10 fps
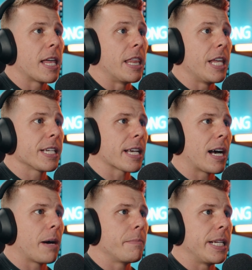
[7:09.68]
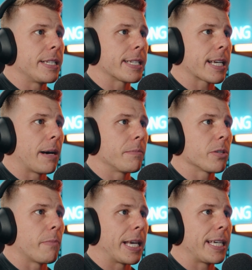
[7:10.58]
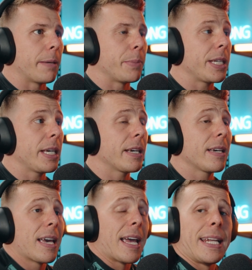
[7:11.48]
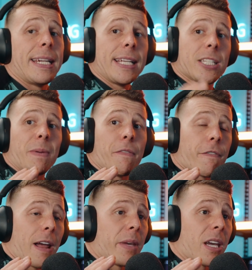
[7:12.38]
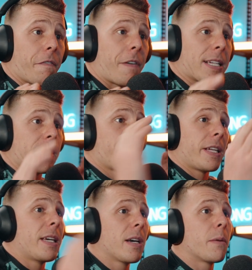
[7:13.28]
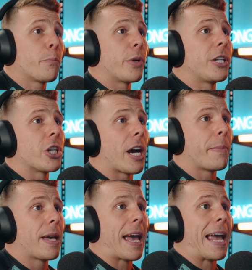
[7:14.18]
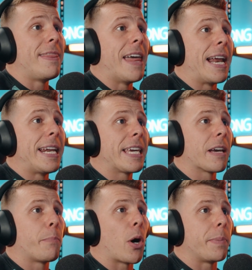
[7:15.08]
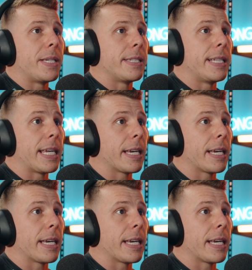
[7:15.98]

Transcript: This arm needs to come to my hip here, and he needs to be framing effectively, bridge up, and then he can pop his knee